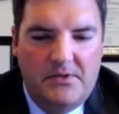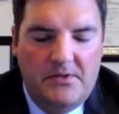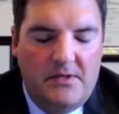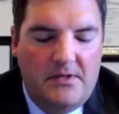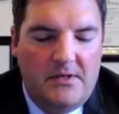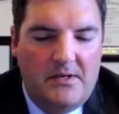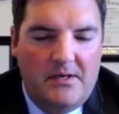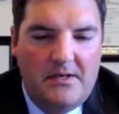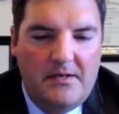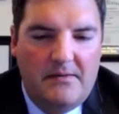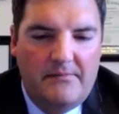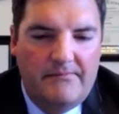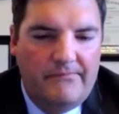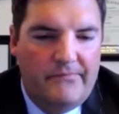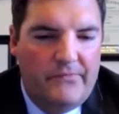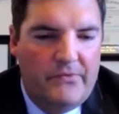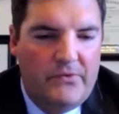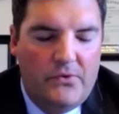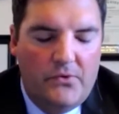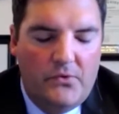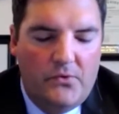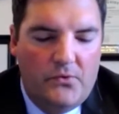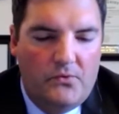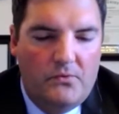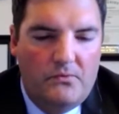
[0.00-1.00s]
But,
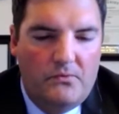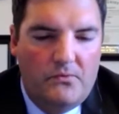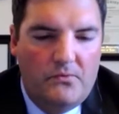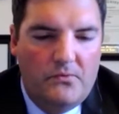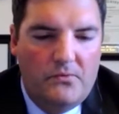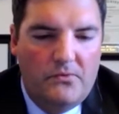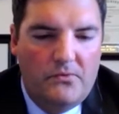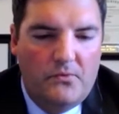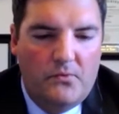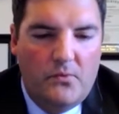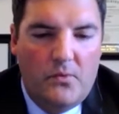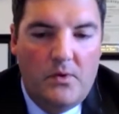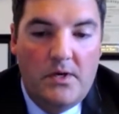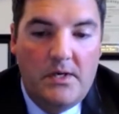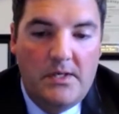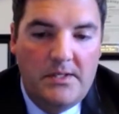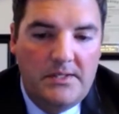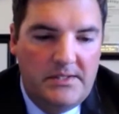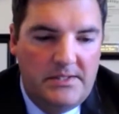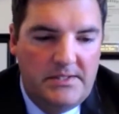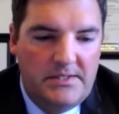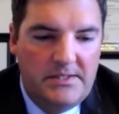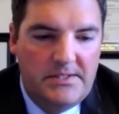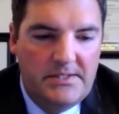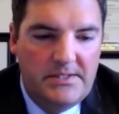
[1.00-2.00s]
the
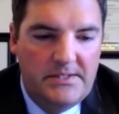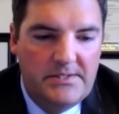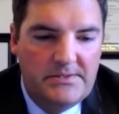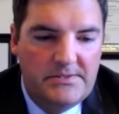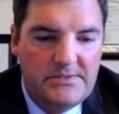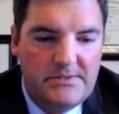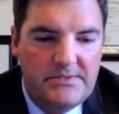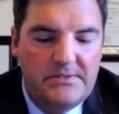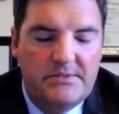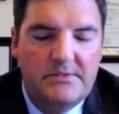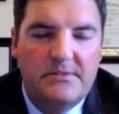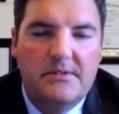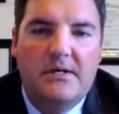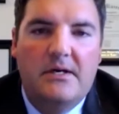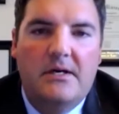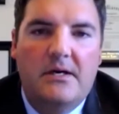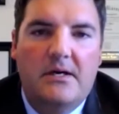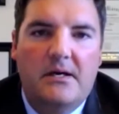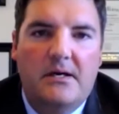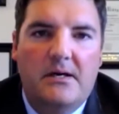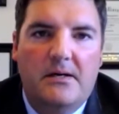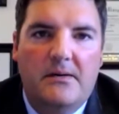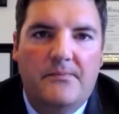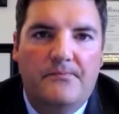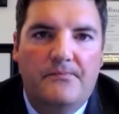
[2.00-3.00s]
one is
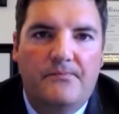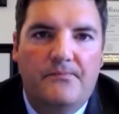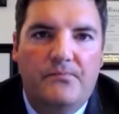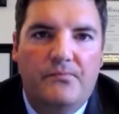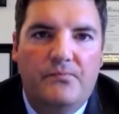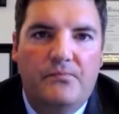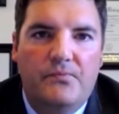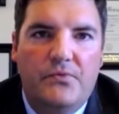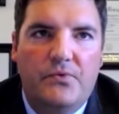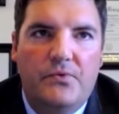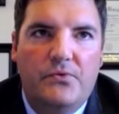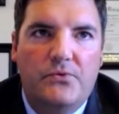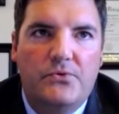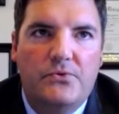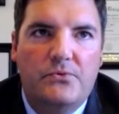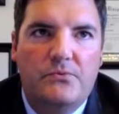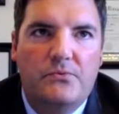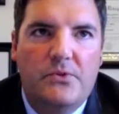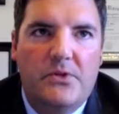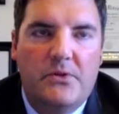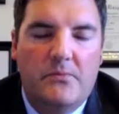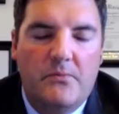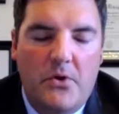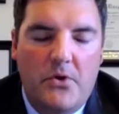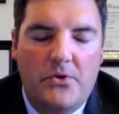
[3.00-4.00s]
the
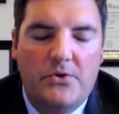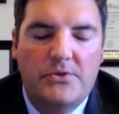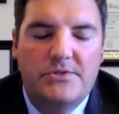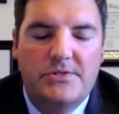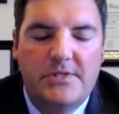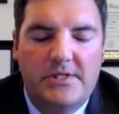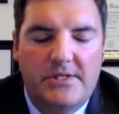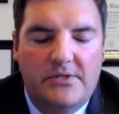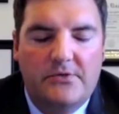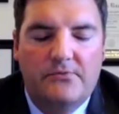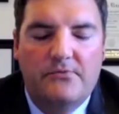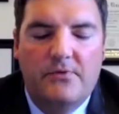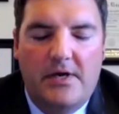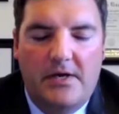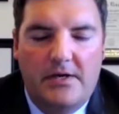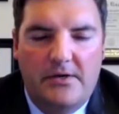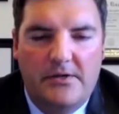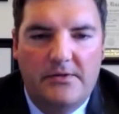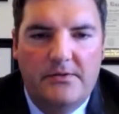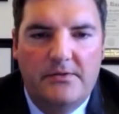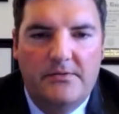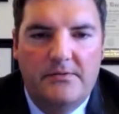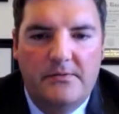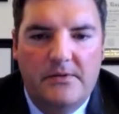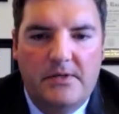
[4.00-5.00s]
motorcycle
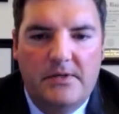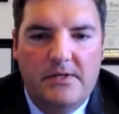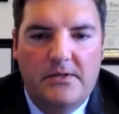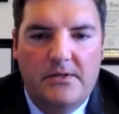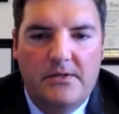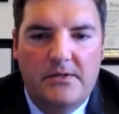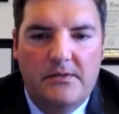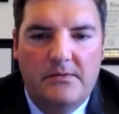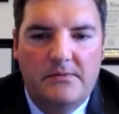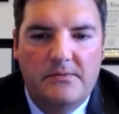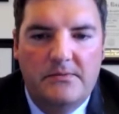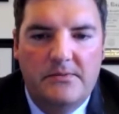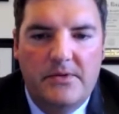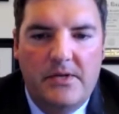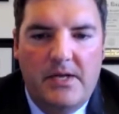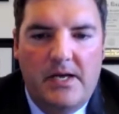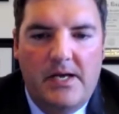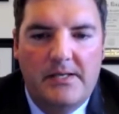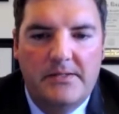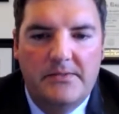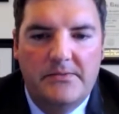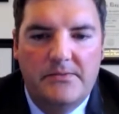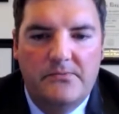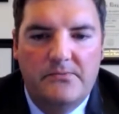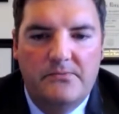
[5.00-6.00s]
rider
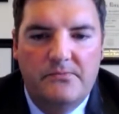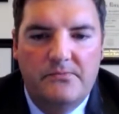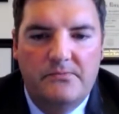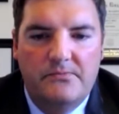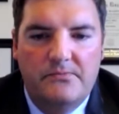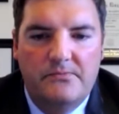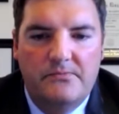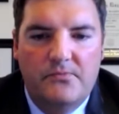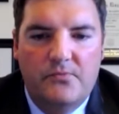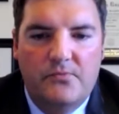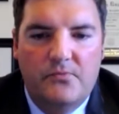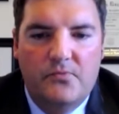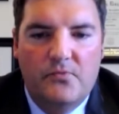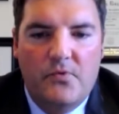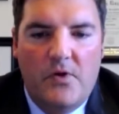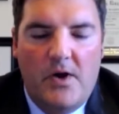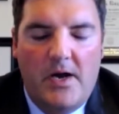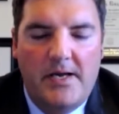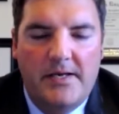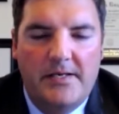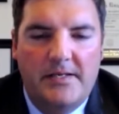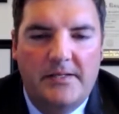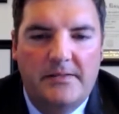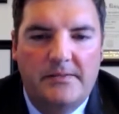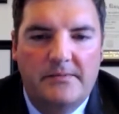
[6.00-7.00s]
not
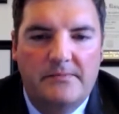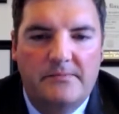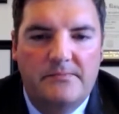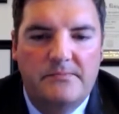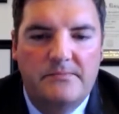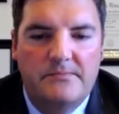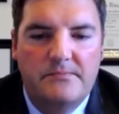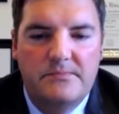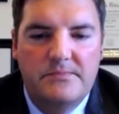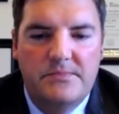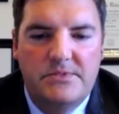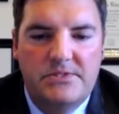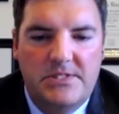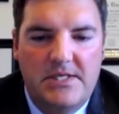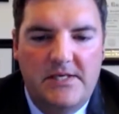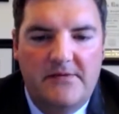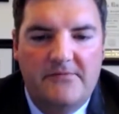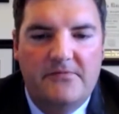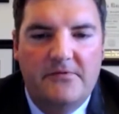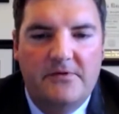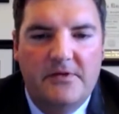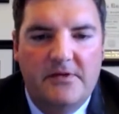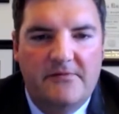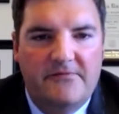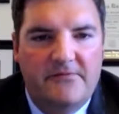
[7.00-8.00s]
riding
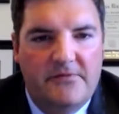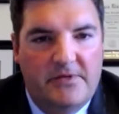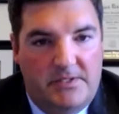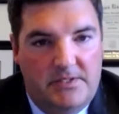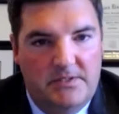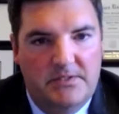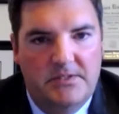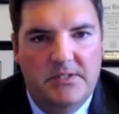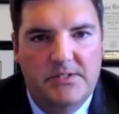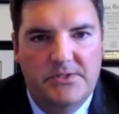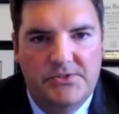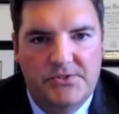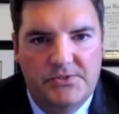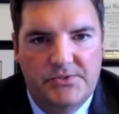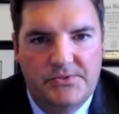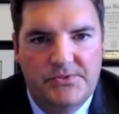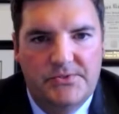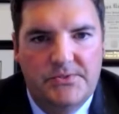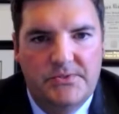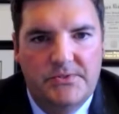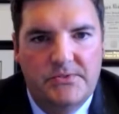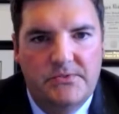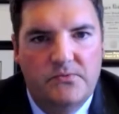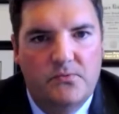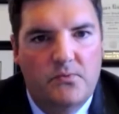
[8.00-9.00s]
safe enough for
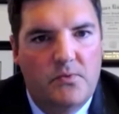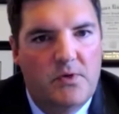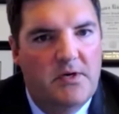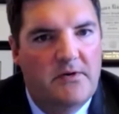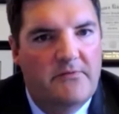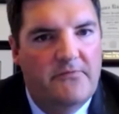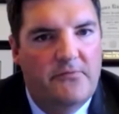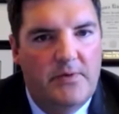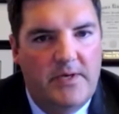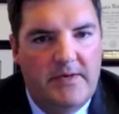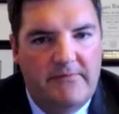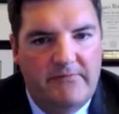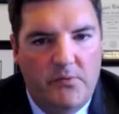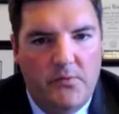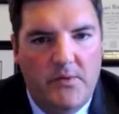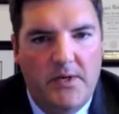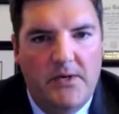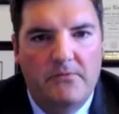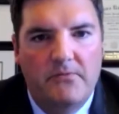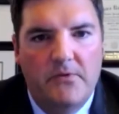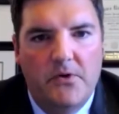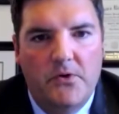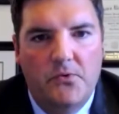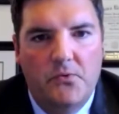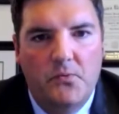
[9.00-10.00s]
conditions where if we have a wet
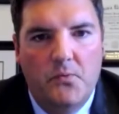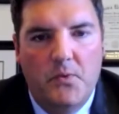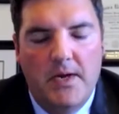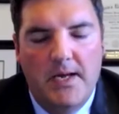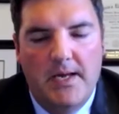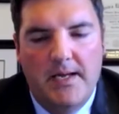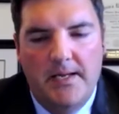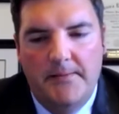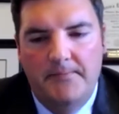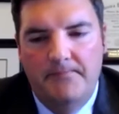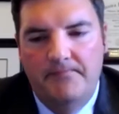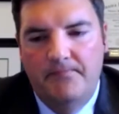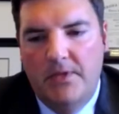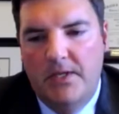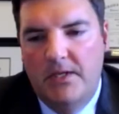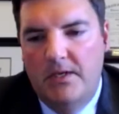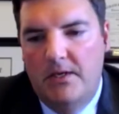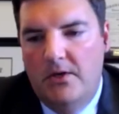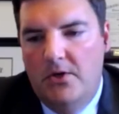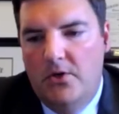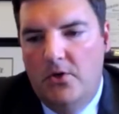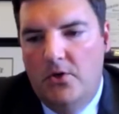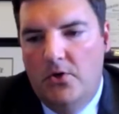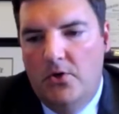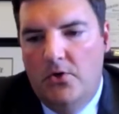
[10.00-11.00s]
roadway
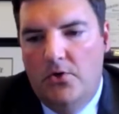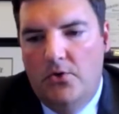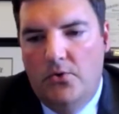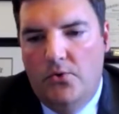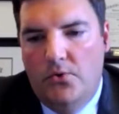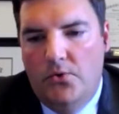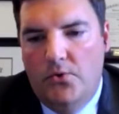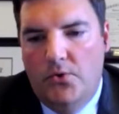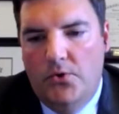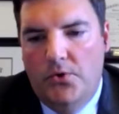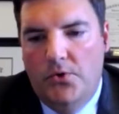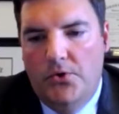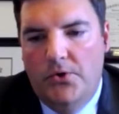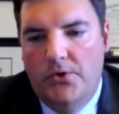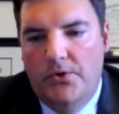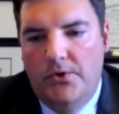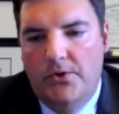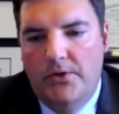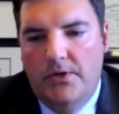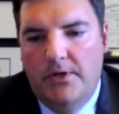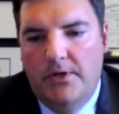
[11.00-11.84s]
or